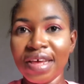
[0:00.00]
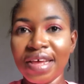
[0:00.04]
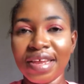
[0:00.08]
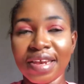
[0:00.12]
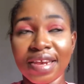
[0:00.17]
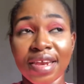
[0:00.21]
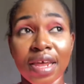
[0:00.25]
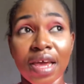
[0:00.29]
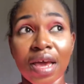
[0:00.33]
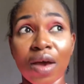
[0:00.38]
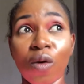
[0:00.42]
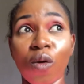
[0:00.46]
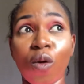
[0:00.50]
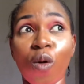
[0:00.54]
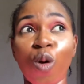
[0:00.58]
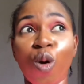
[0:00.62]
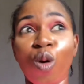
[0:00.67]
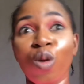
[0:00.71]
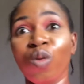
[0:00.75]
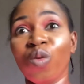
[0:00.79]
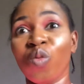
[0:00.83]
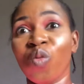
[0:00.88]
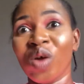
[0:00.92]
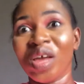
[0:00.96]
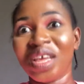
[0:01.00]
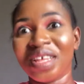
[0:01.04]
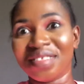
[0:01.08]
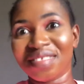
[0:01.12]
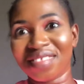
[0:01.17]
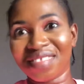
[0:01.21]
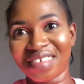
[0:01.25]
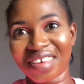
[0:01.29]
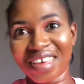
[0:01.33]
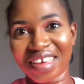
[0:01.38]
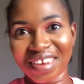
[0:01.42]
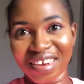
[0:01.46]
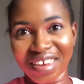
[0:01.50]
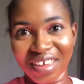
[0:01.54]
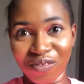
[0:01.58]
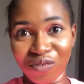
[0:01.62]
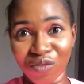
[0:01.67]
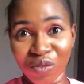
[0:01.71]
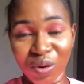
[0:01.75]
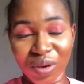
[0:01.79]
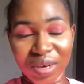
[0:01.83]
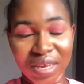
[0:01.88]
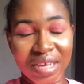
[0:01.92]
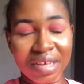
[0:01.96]
They all went and they
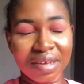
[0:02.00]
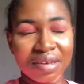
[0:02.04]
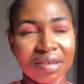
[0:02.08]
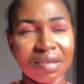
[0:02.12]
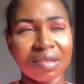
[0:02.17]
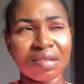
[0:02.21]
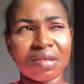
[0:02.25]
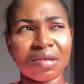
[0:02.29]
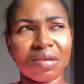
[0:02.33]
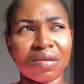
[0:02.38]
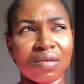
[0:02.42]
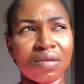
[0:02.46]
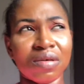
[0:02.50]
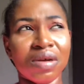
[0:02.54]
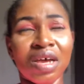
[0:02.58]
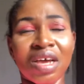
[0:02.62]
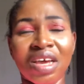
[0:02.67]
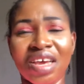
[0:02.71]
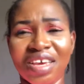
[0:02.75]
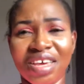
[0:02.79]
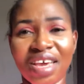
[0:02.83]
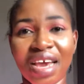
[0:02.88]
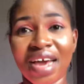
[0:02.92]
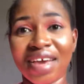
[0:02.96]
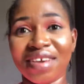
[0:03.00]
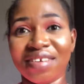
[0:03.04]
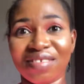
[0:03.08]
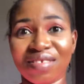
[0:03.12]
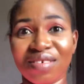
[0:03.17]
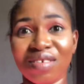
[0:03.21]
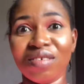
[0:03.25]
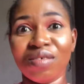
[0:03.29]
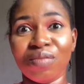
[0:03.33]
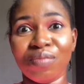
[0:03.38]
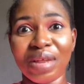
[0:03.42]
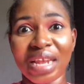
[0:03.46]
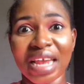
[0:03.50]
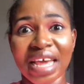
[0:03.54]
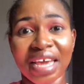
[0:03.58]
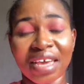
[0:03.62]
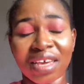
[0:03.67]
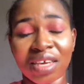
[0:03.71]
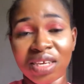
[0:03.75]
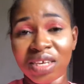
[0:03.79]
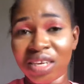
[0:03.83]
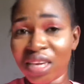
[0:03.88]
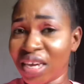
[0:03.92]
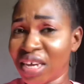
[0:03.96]
voted. So yeah, it's going to be like
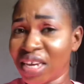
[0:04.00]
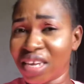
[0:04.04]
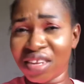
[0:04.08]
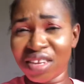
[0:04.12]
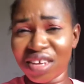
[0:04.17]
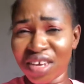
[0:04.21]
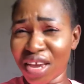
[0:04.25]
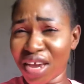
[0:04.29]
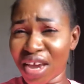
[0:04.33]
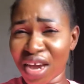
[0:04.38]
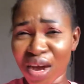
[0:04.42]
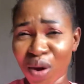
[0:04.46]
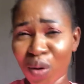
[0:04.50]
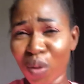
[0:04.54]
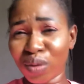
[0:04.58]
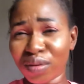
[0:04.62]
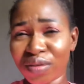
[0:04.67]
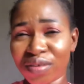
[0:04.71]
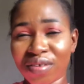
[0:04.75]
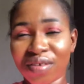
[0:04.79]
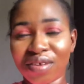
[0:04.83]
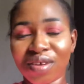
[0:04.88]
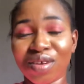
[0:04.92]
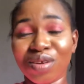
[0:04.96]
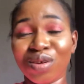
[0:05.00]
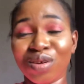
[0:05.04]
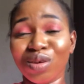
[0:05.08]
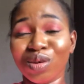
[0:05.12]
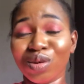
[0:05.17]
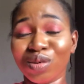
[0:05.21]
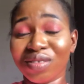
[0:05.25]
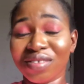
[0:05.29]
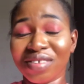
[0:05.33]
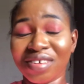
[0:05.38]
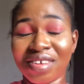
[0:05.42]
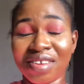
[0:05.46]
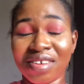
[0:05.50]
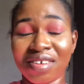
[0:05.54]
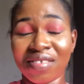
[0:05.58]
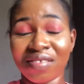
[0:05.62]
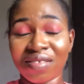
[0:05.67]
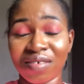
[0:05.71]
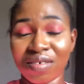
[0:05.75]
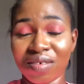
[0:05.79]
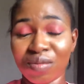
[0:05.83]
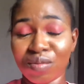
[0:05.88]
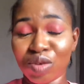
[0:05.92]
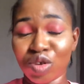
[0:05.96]
year in, year out. Nothing is
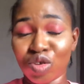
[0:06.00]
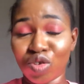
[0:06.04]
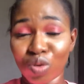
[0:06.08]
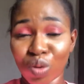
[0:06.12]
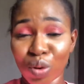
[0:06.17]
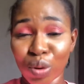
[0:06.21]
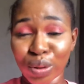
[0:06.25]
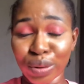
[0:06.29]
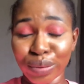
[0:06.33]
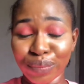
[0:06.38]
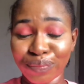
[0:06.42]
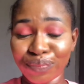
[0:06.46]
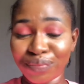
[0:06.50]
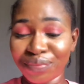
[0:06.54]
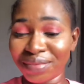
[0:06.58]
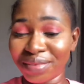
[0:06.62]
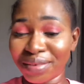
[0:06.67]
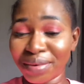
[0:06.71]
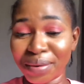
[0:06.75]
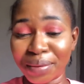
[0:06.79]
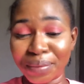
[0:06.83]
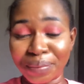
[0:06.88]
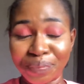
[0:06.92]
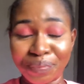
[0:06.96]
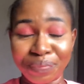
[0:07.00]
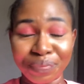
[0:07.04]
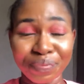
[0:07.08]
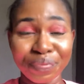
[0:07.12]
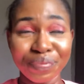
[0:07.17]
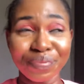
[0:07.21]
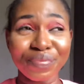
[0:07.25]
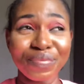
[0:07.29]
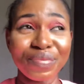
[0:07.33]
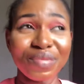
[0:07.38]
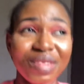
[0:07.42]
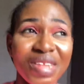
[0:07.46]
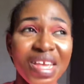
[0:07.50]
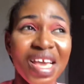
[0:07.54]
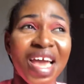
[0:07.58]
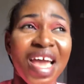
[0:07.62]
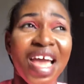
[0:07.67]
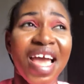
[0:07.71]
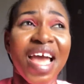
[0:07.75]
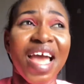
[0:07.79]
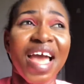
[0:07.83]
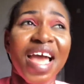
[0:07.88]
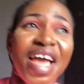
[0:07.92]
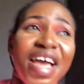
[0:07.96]
going to be done. Yo,
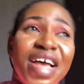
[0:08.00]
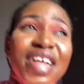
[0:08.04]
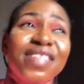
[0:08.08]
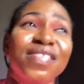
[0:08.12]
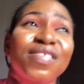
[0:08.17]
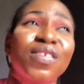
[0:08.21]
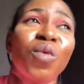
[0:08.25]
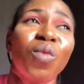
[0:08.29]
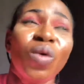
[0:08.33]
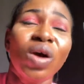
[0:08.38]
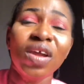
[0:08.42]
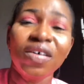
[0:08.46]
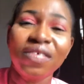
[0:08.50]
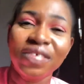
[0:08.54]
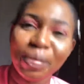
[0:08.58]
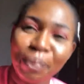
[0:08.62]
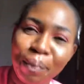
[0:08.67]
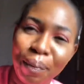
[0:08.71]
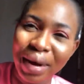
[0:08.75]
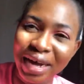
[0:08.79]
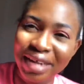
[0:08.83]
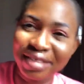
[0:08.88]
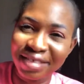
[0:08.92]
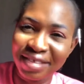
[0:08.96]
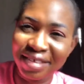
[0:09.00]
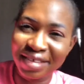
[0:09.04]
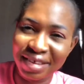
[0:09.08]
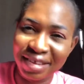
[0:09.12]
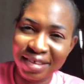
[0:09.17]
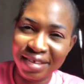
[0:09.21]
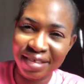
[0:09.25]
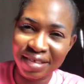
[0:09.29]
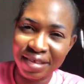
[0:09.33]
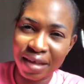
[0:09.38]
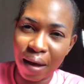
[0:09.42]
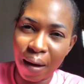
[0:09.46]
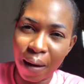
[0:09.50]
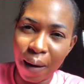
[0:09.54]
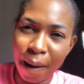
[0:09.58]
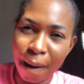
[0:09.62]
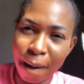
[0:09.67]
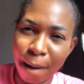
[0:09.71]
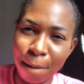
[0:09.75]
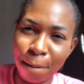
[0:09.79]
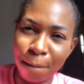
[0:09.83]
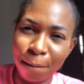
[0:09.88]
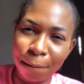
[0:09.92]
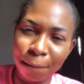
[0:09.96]
so one of the parties,
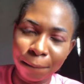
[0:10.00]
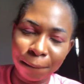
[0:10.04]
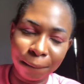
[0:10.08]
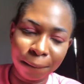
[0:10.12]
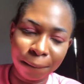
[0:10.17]
um,